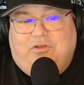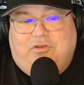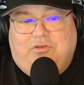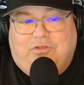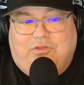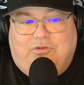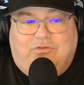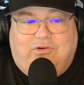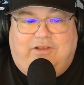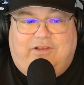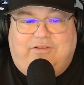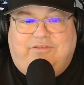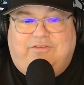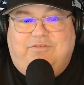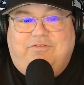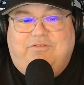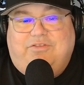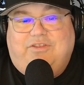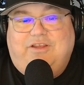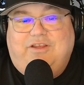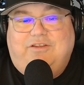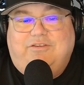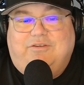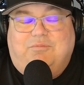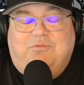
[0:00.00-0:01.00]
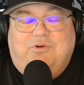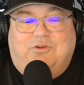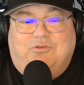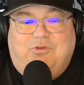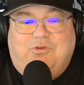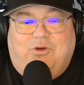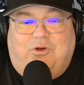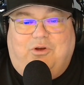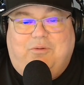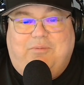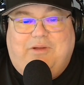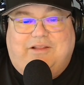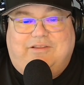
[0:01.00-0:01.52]
the rest of the things I'm going to
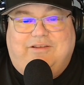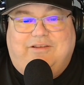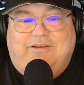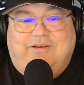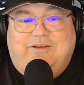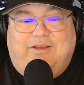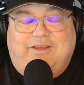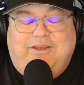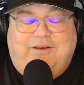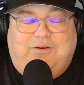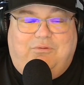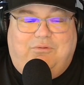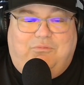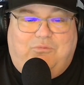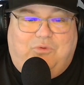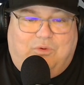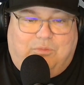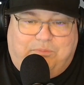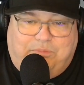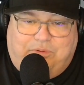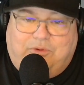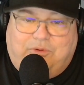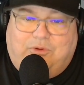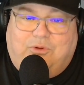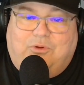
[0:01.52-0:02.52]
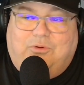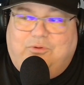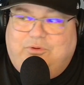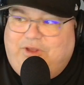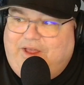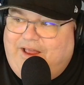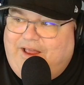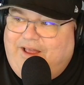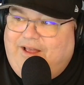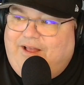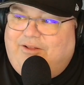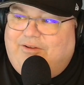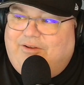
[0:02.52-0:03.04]
talk about tonight were pulled
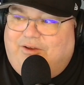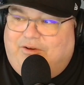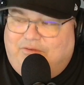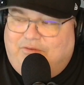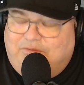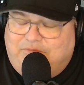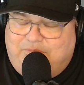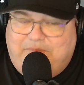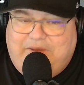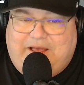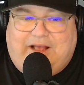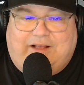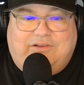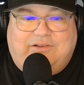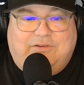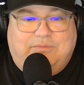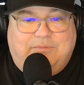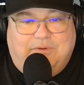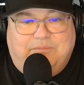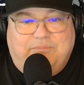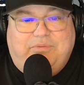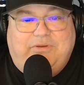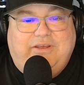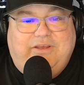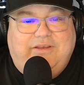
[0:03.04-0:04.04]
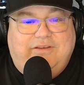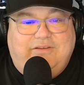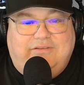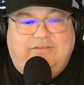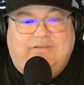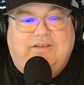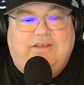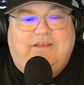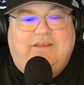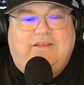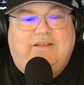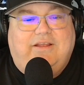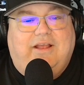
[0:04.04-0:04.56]
out of Maximum
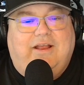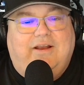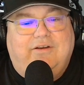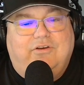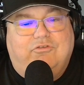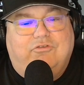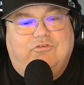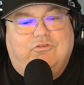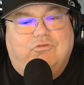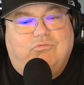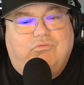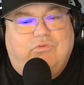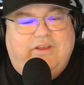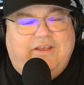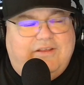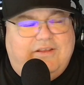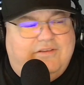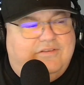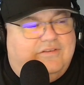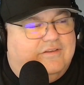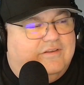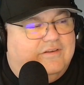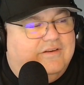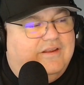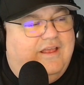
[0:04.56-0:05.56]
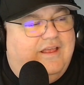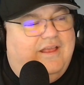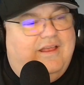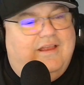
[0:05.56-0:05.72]
PC, and there's a reason,